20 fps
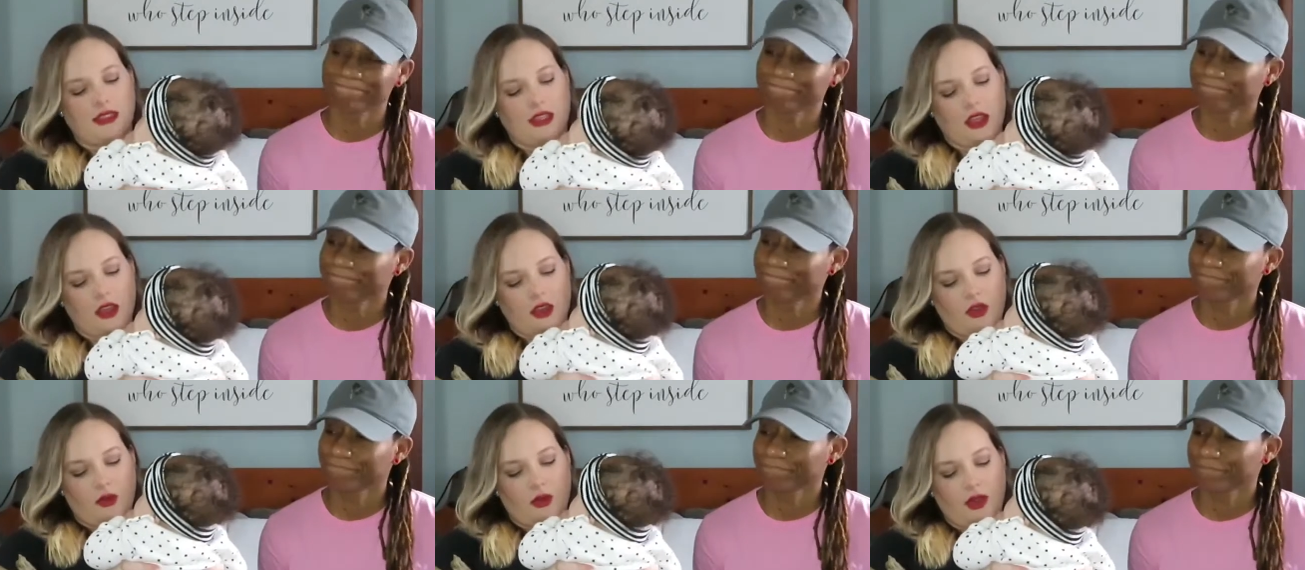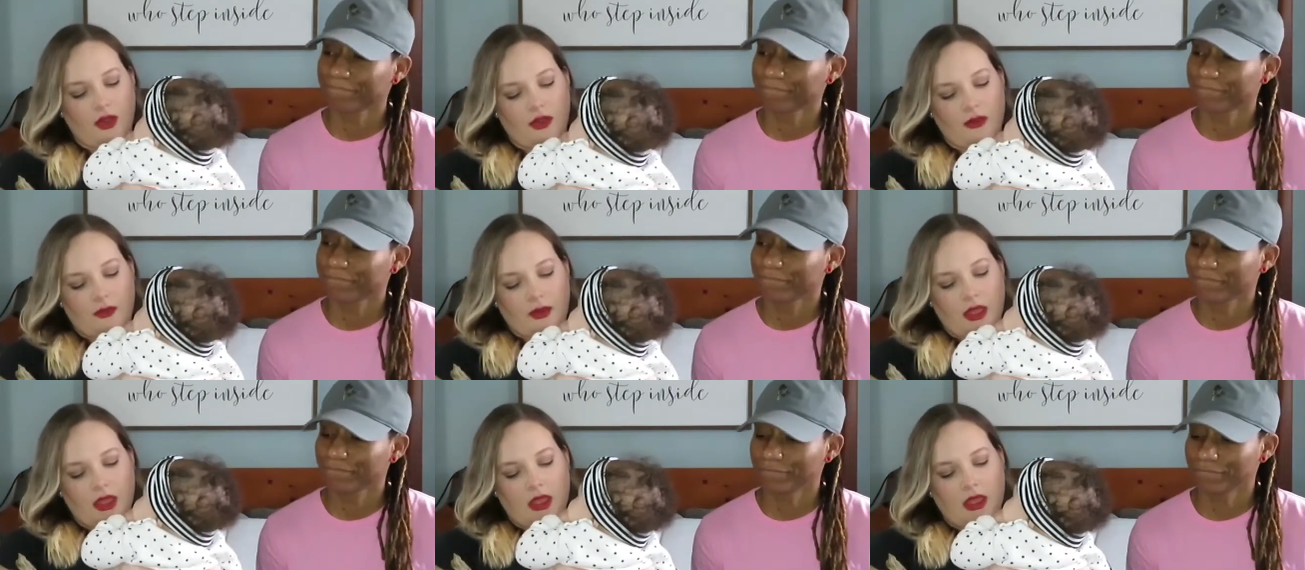Speaker 1: So
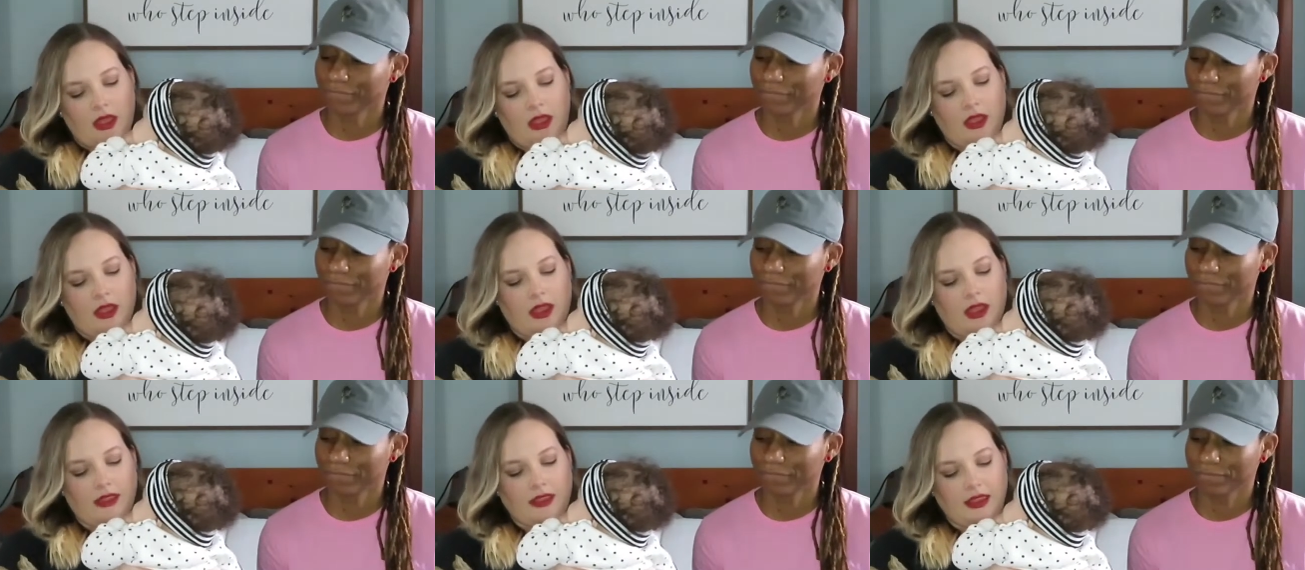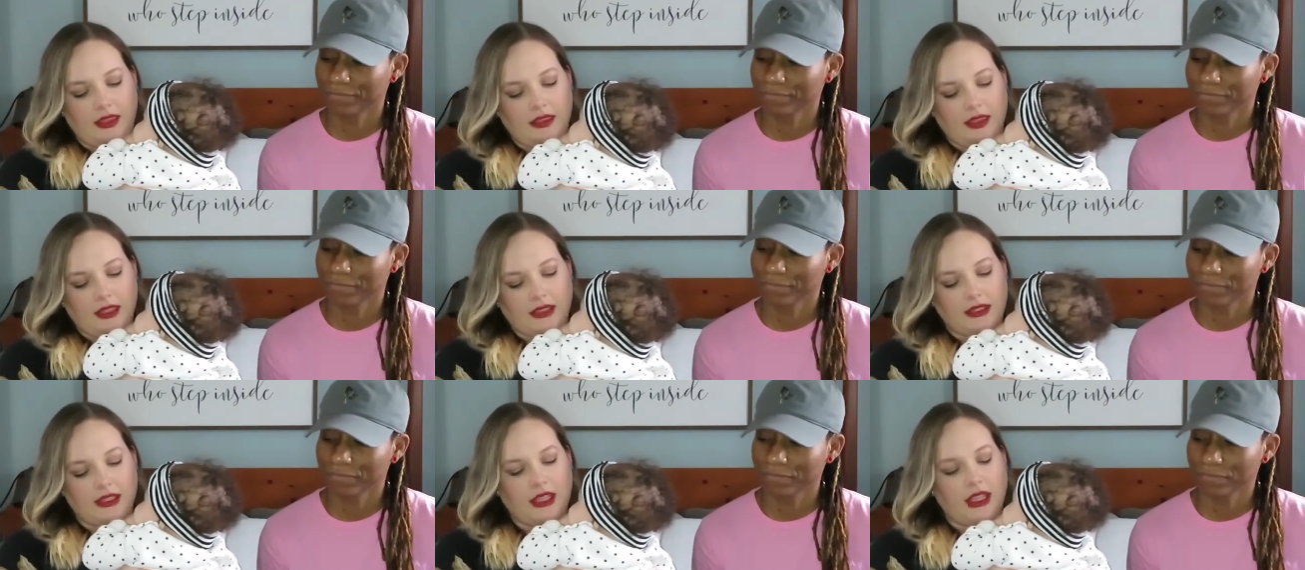um, I think
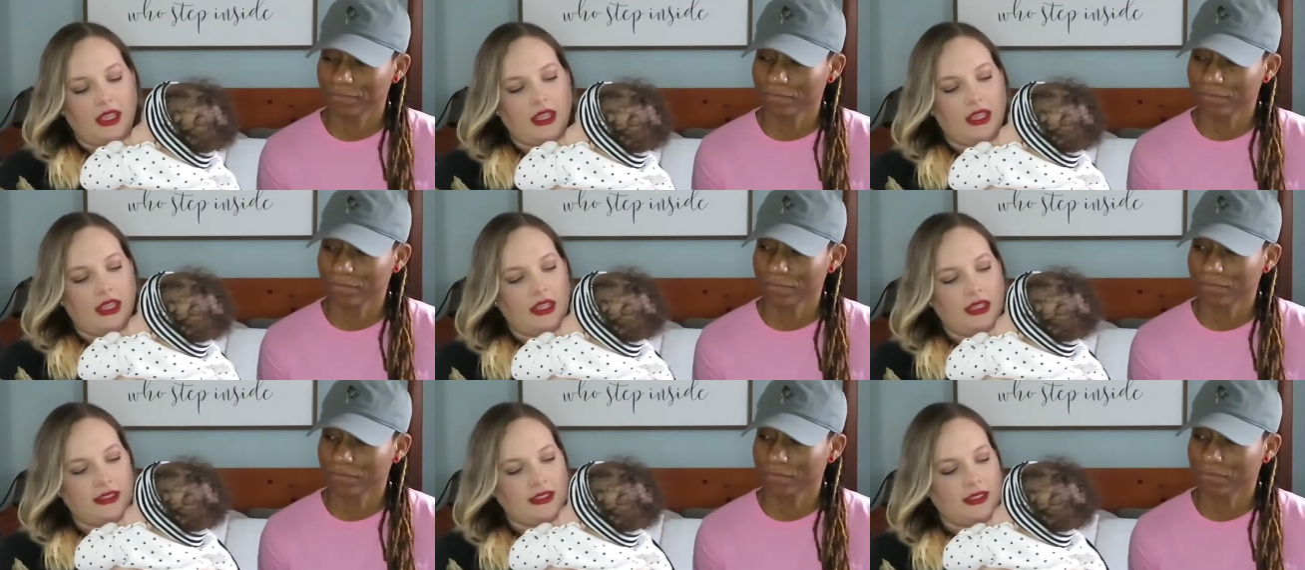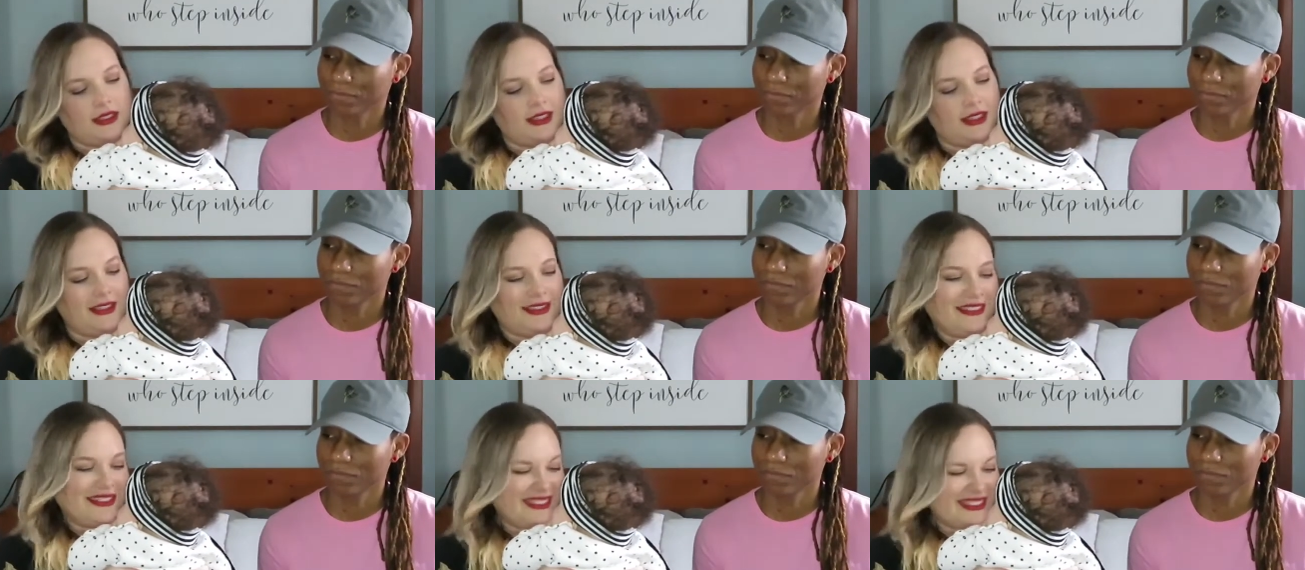that's it.
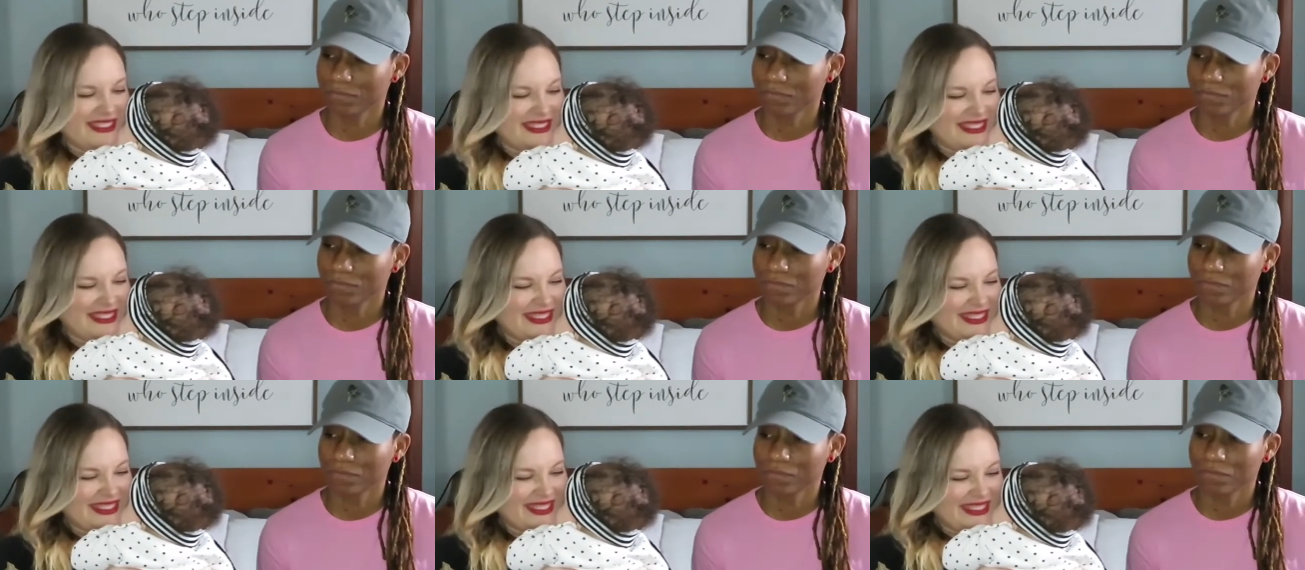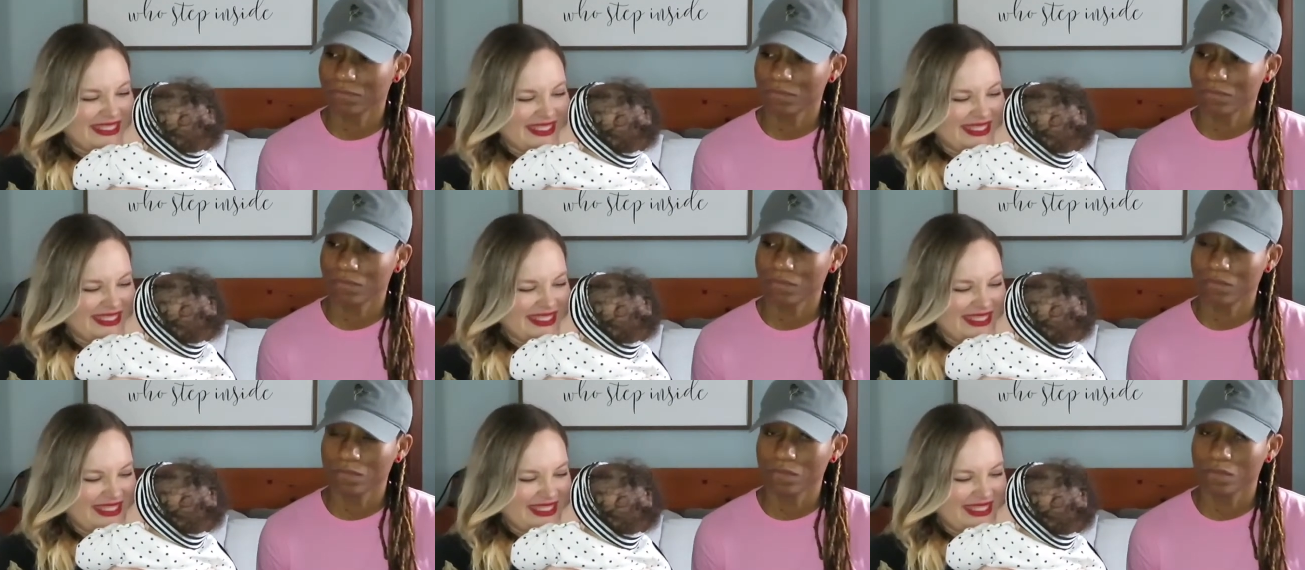
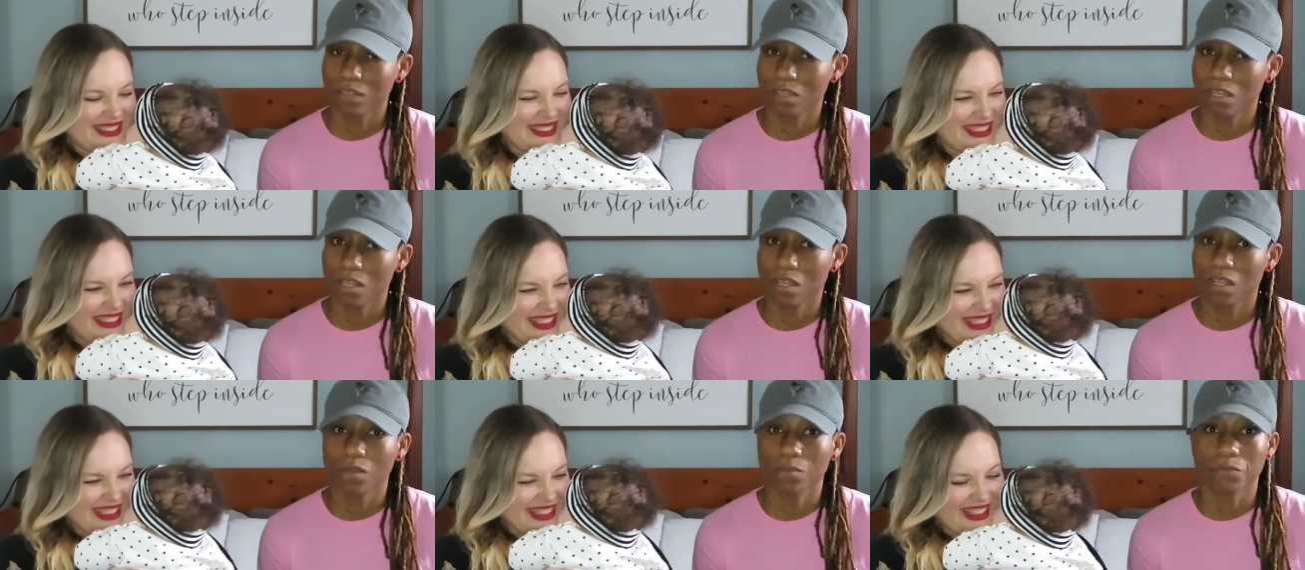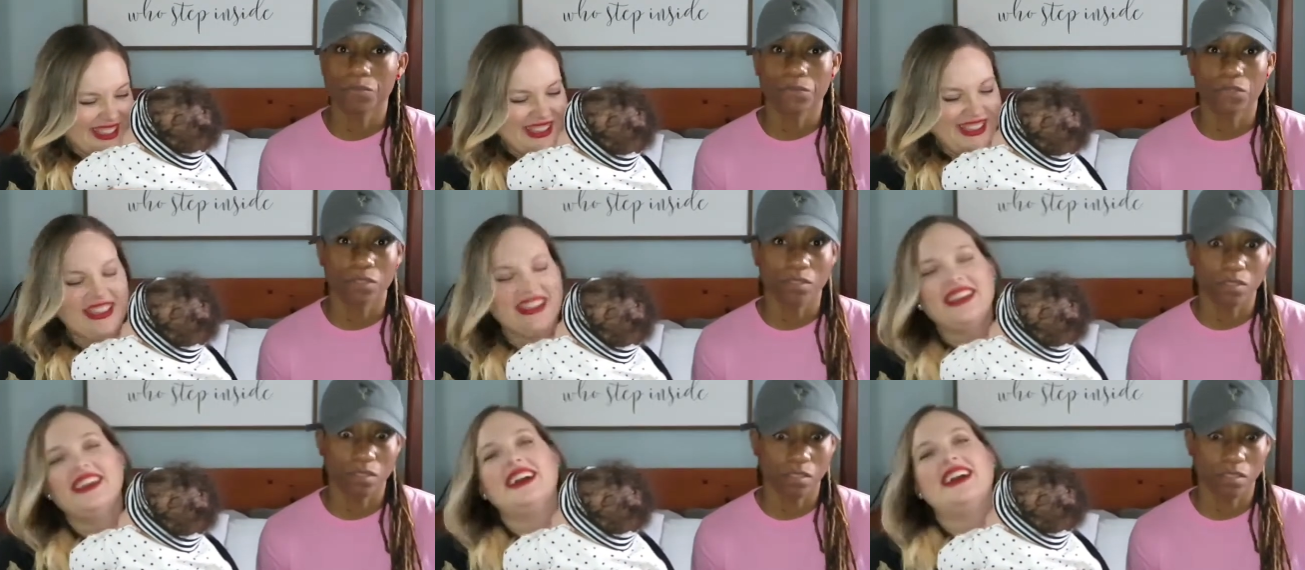Yeah.
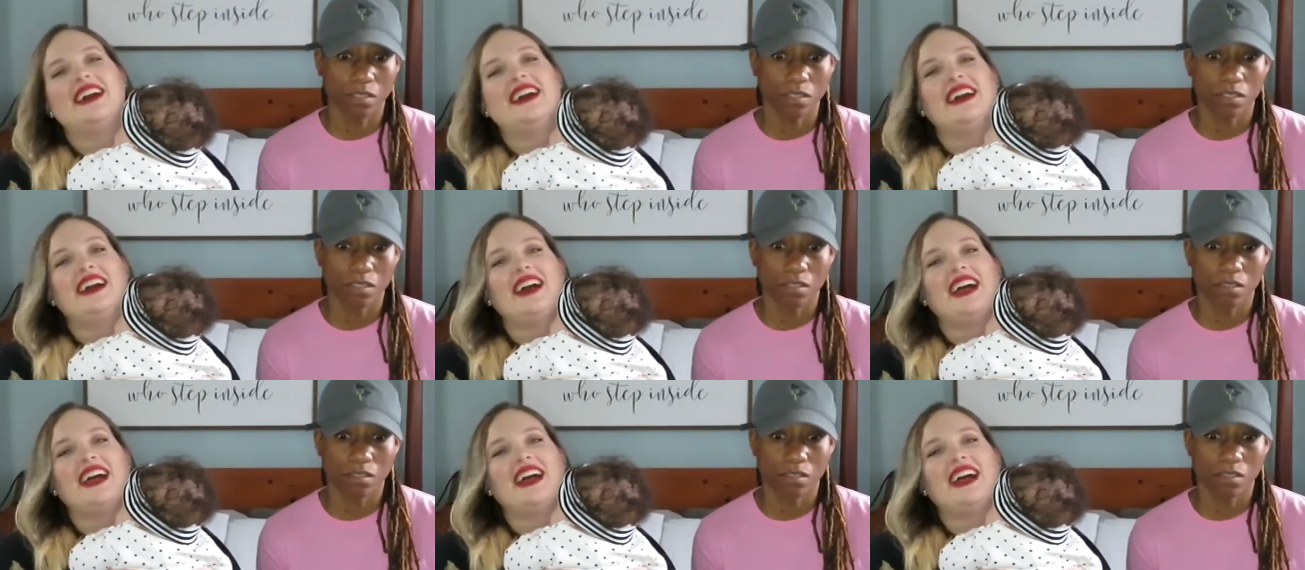That's